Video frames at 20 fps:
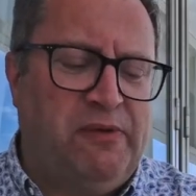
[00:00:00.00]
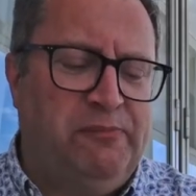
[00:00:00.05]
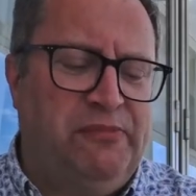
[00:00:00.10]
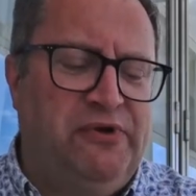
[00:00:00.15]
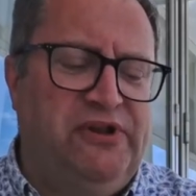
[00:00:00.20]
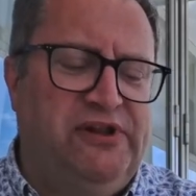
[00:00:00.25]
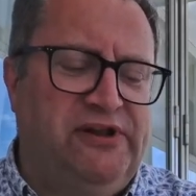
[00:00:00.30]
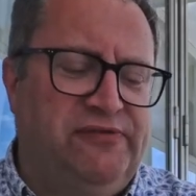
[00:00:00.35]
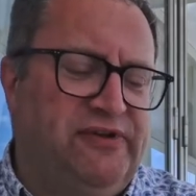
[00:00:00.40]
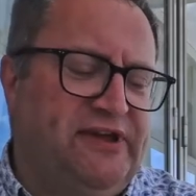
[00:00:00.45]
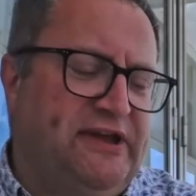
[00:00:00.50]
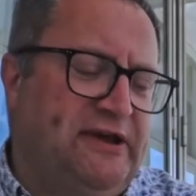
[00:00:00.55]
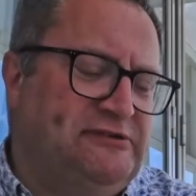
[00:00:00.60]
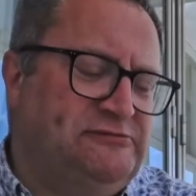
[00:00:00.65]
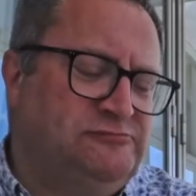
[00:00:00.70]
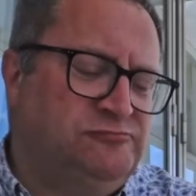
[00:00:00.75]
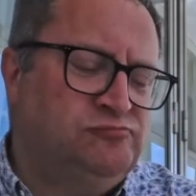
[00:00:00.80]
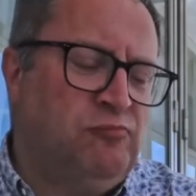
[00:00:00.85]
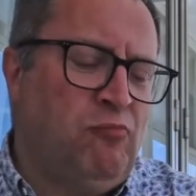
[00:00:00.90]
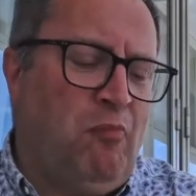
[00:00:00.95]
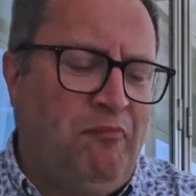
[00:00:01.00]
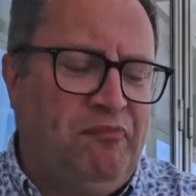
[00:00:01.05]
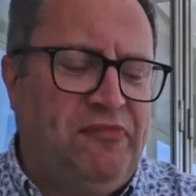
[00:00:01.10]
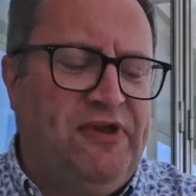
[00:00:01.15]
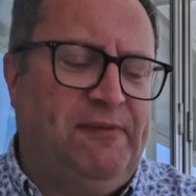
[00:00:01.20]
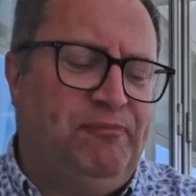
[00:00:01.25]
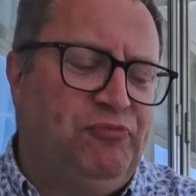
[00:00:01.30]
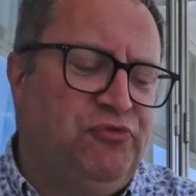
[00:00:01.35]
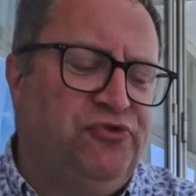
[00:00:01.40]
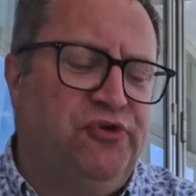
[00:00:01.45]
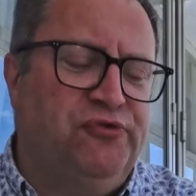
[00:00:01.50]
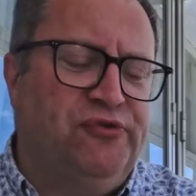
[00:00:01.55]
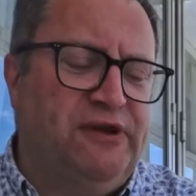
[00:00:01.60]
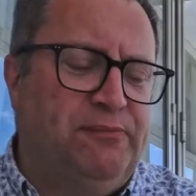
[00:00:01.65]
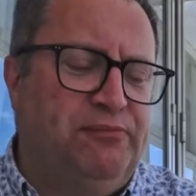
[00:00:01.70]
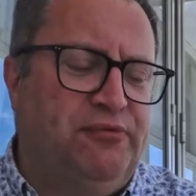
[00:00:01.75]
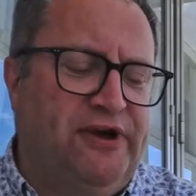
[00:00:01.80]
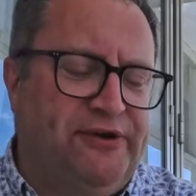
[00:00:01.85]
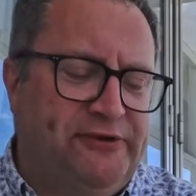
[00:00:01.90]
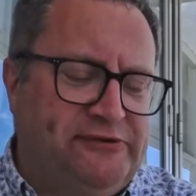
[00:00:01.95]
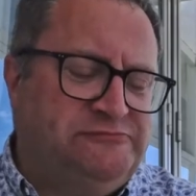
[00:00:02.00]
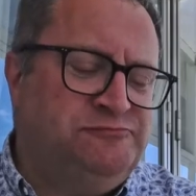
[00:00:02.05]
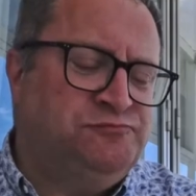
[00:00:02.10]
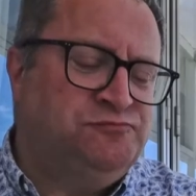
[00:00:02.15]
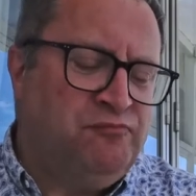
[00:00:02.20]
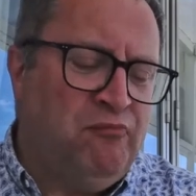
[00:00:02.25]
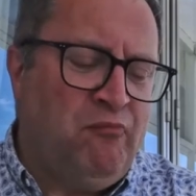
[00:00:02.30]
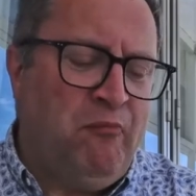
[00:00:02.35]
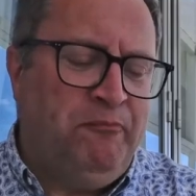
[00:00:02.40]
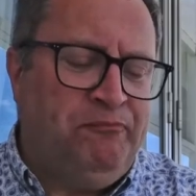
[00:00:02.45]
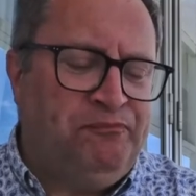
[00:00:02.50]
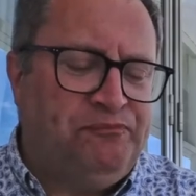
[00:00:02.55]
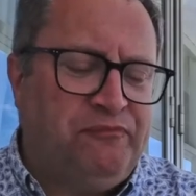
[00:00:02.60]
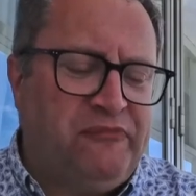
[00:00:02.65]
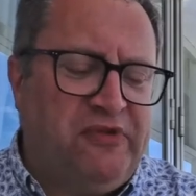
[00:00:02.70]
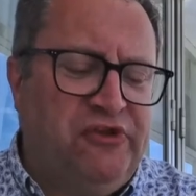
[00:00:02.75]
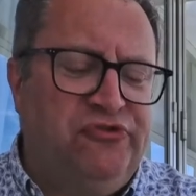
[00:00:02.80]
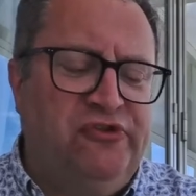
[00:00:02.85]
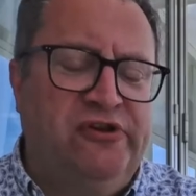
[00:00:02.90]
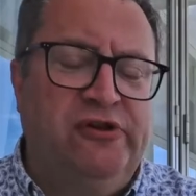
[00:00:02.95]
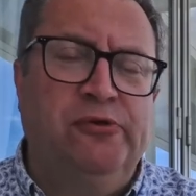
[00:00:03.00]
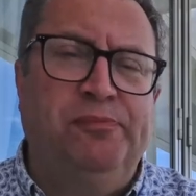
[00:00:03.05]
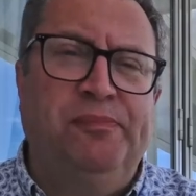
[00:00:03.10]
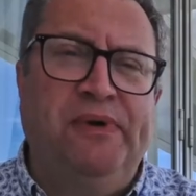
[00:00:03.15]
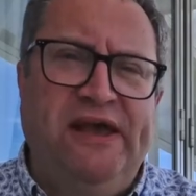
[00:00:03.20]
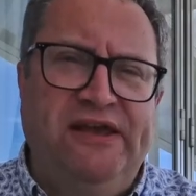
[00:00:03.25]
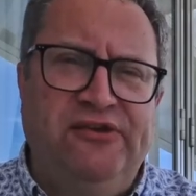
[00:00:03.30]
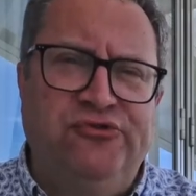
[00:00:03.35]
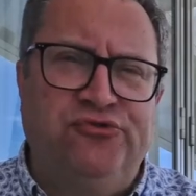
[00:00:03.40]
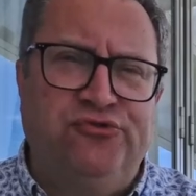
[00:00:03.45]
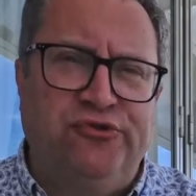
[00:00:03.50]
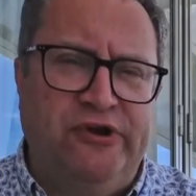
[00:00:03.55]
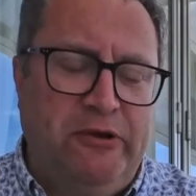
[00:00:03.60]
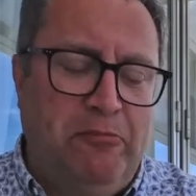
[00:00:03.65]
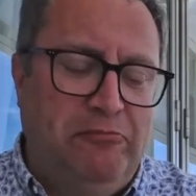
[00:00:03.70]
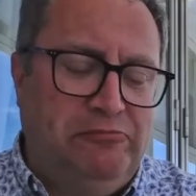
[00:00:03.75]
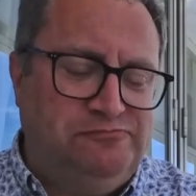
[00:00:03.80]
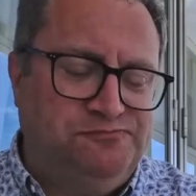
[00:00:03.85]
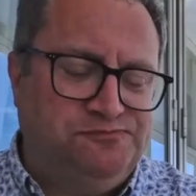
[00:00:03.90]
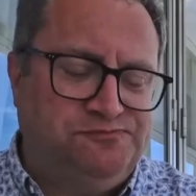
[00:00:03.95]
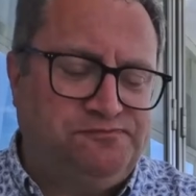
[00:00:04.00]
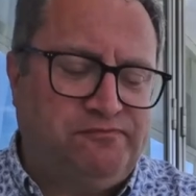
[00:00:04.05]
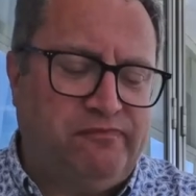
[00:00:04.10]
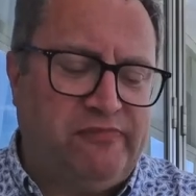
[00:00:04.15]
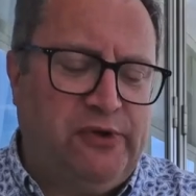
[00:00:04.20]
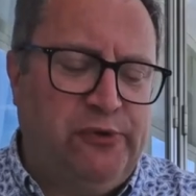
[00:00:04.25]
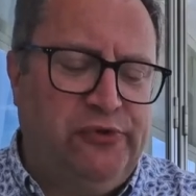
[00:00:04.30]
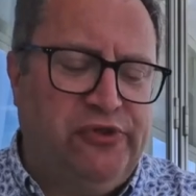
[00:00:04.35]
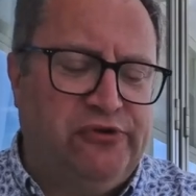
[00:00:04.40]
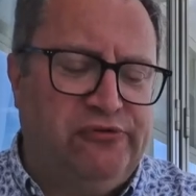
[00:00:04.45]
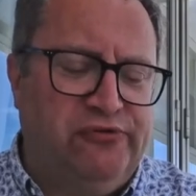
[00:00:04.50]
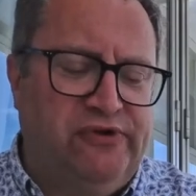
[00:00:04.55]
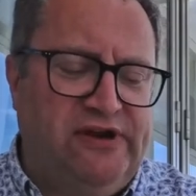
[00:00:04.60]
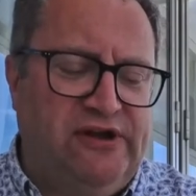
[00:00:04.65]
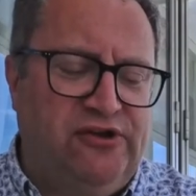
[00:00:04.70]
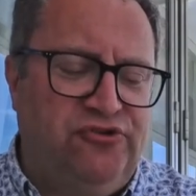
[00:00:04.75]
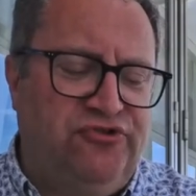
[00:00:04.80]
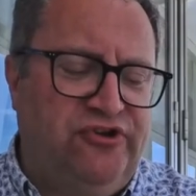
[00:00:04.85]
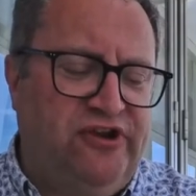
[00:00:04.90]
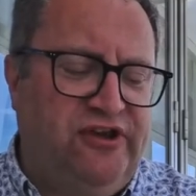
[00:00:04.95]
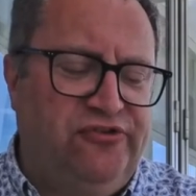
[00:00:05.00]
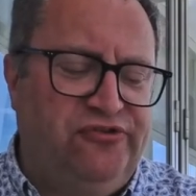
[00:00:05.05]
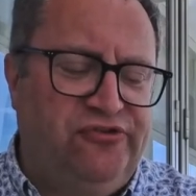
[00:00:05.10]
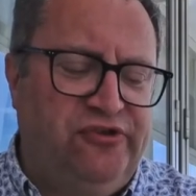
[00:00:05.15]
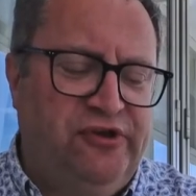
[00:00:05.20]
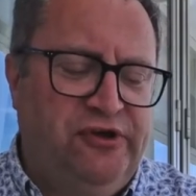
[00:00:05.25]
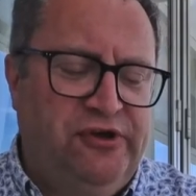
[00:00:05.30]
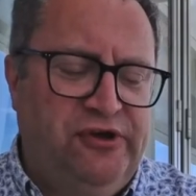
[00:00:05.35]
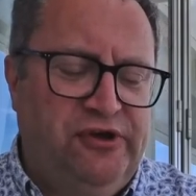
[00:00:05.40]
But lovely. Yeah, it's not really bread. It's a little pastry with the Gruyere cheese.